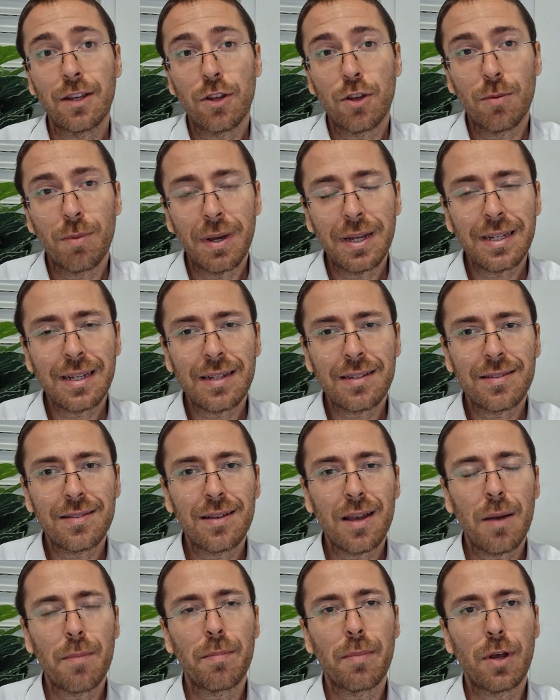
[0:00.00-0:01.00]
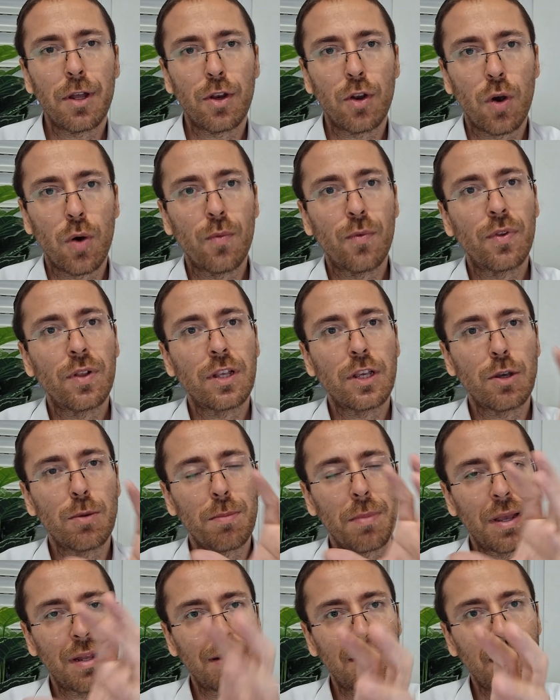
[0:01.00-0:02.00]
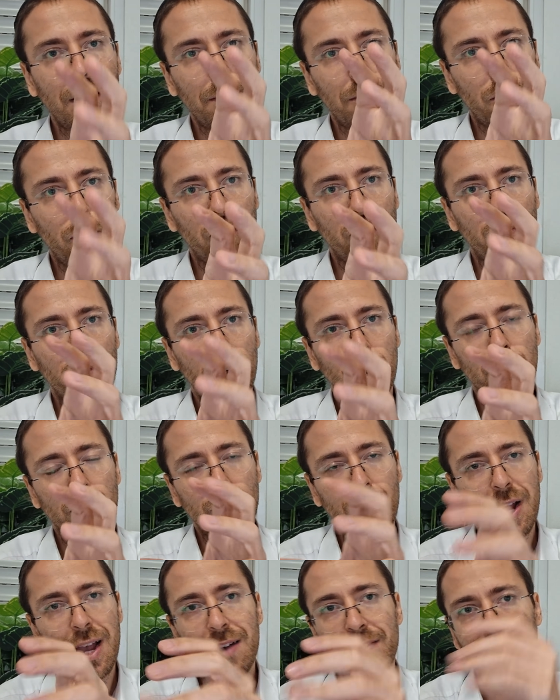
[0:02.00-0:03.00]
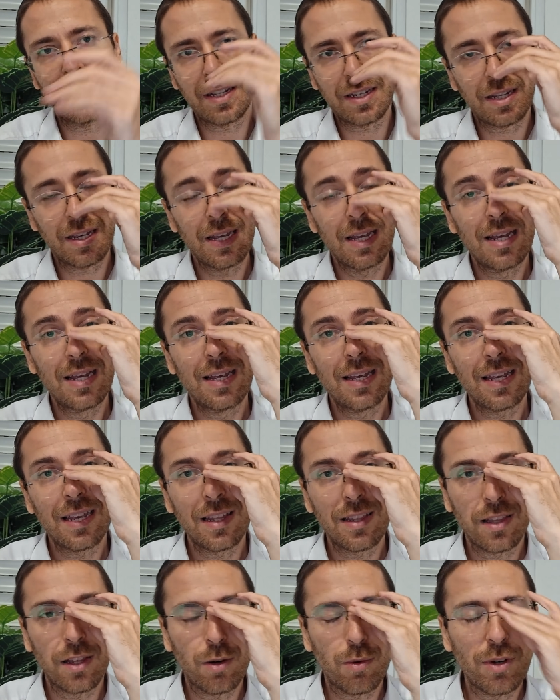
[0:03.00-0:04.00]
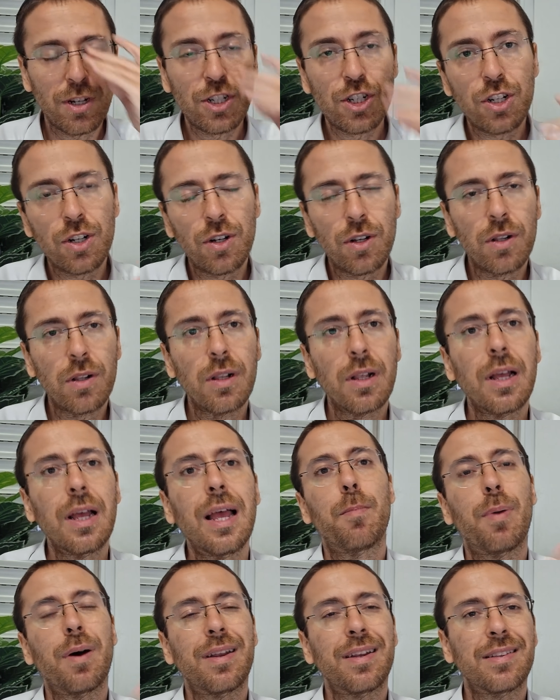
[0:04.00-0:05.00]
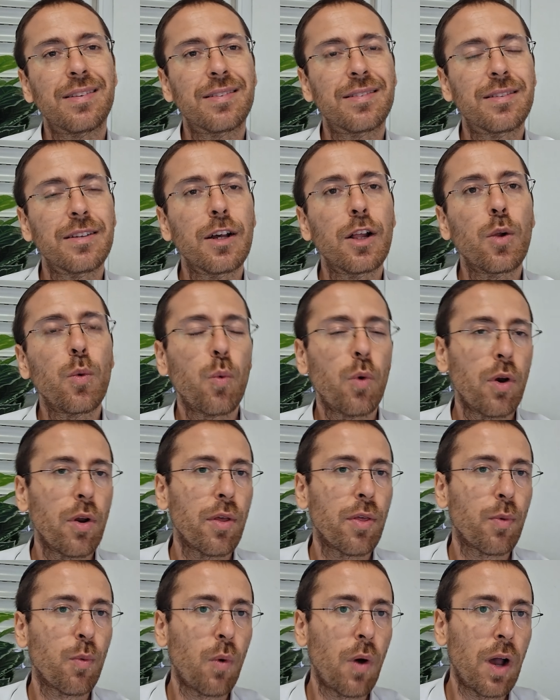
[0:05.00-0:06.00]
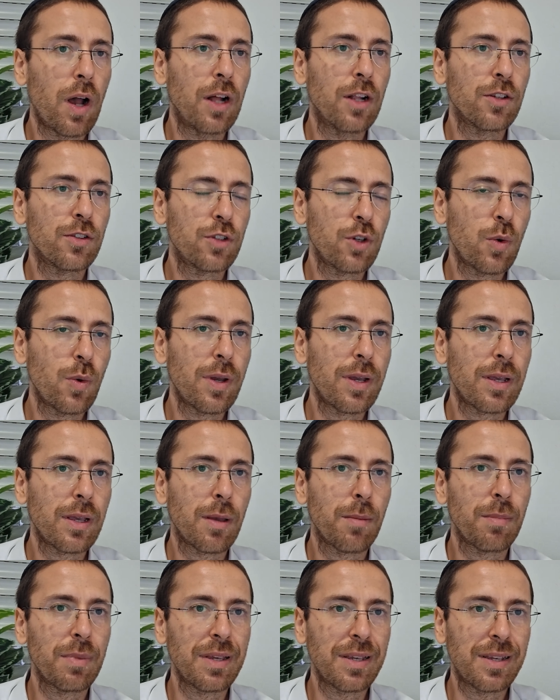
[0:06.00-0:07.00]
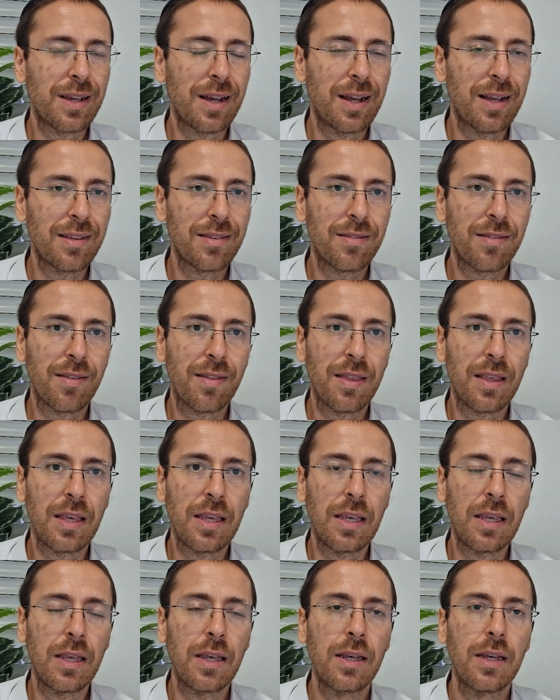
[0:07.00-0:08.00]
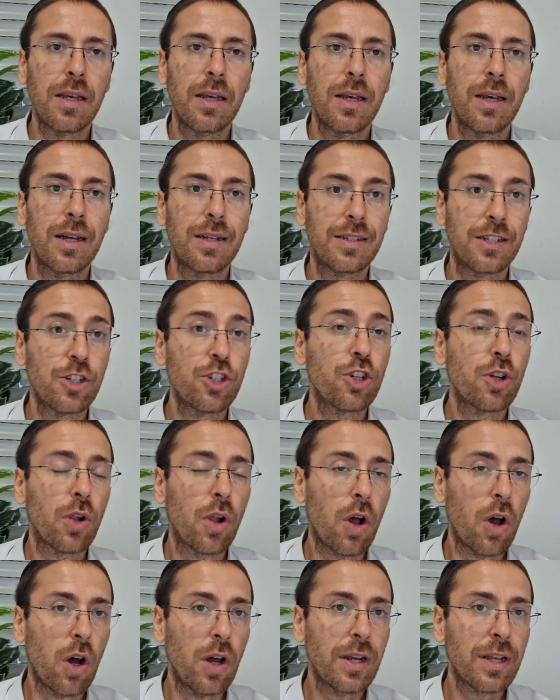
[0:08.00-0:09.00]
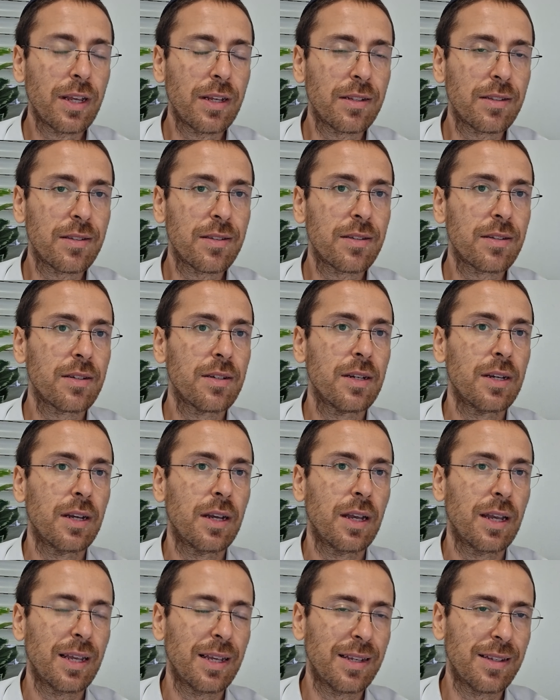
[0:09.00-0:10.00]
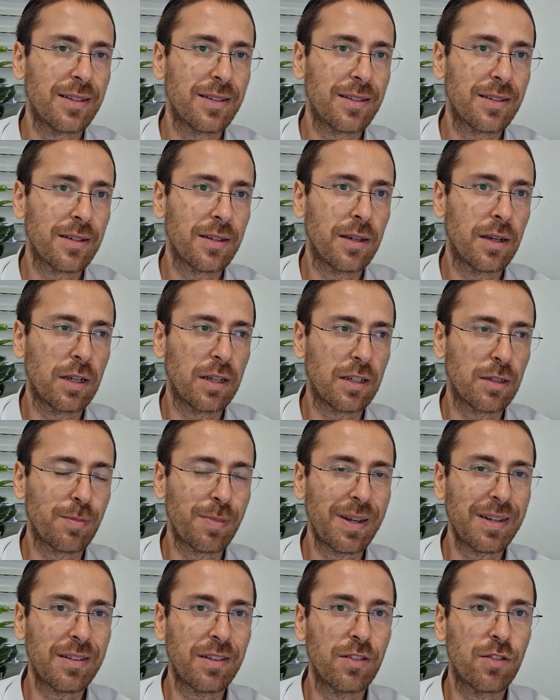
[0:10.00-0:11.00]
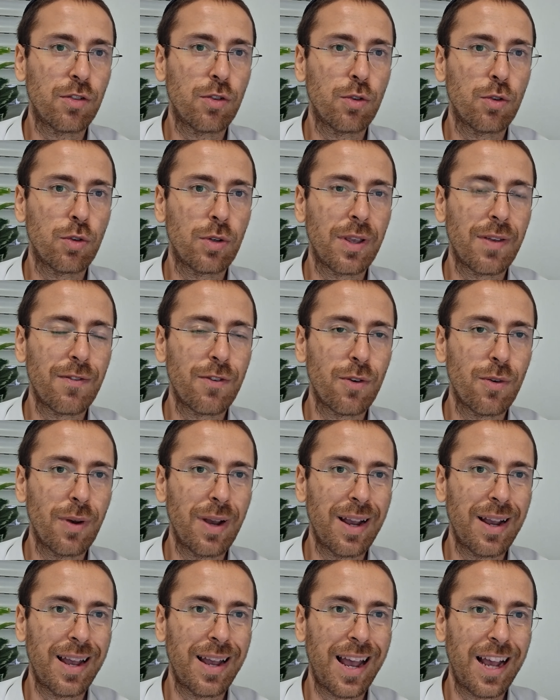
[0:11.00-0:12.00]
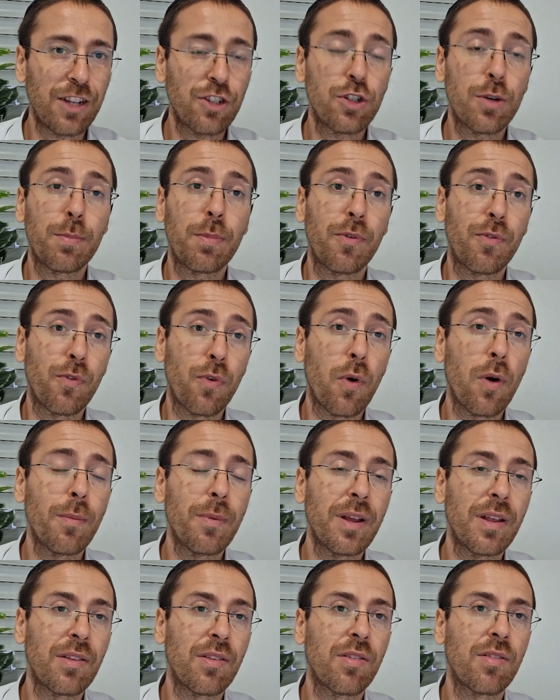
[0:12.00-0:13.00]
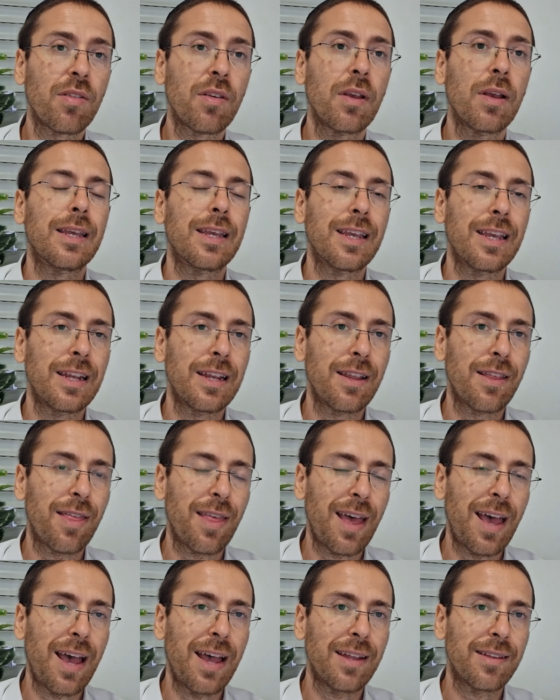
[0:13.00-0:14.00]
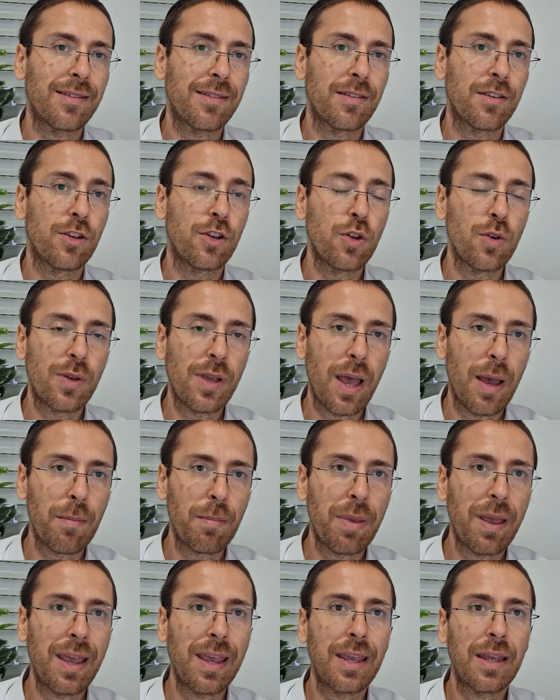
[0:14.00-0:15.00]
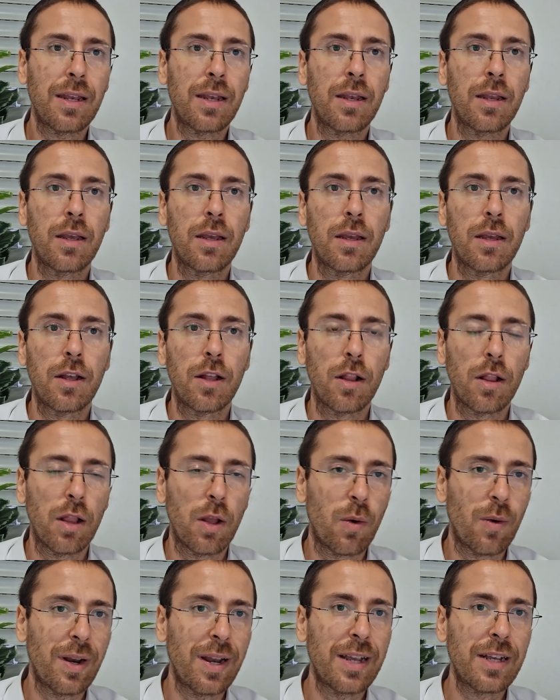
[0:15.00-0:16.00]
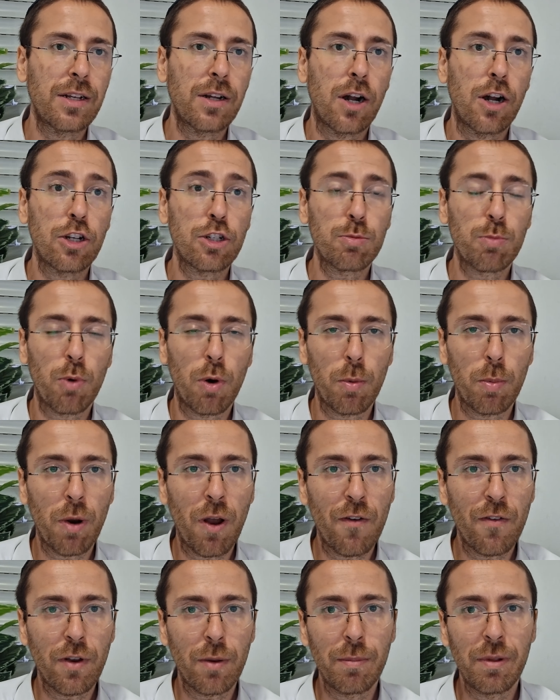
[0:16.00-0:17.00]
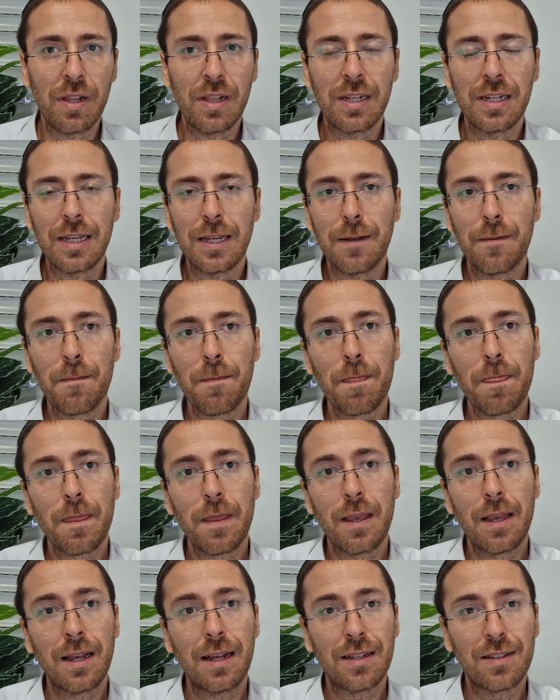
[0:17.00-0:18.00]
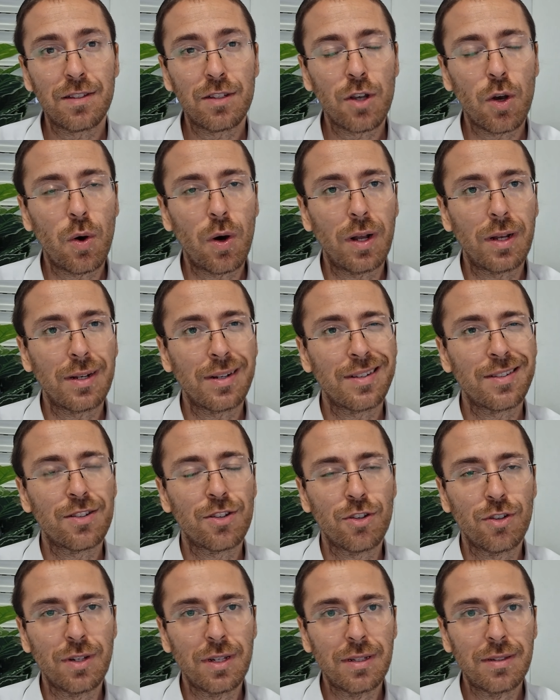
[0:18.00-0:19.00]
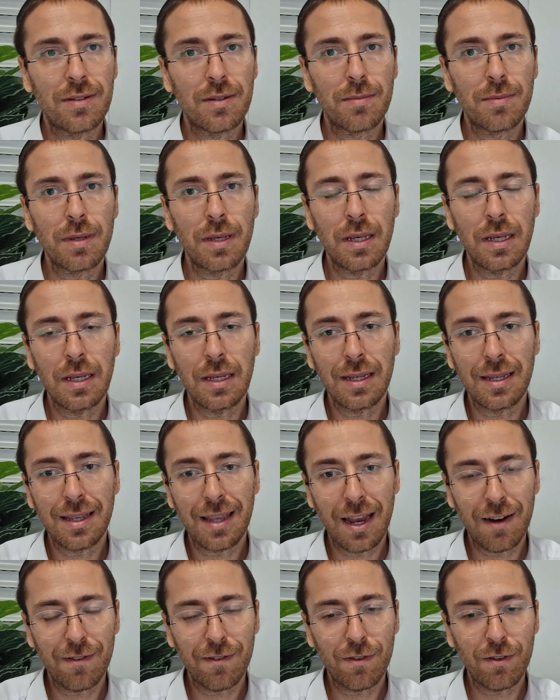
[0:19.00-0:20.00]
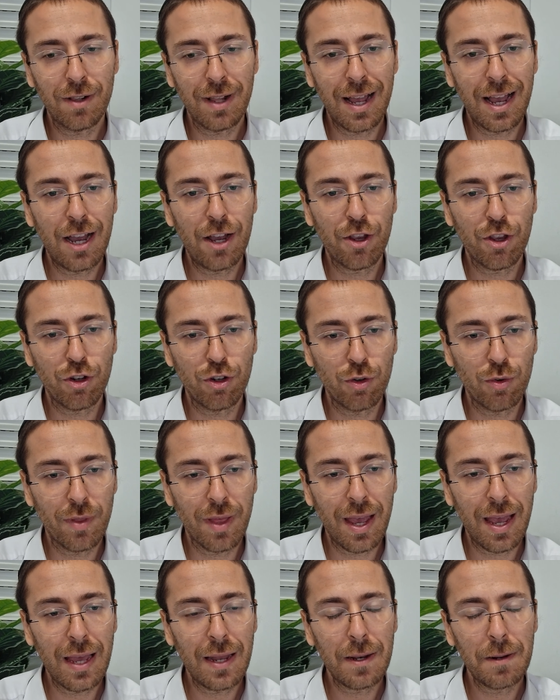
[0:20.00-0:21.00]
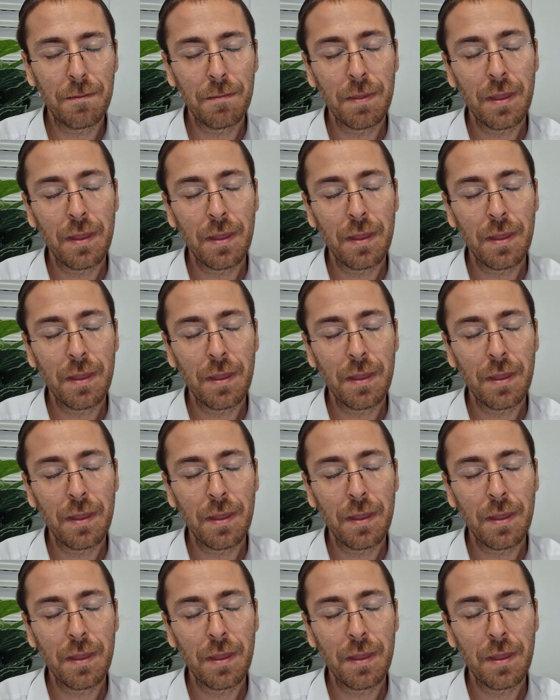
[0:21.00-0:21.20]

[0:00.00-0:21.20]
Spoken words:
You might get some, but hopefully you maintain most of your traffic in the original, but it's still worthwhile doing because the additional audience is expected to give you extra performance in that new campaign, lower ACoS, more profitability, and so on. So you need to be careful how you do that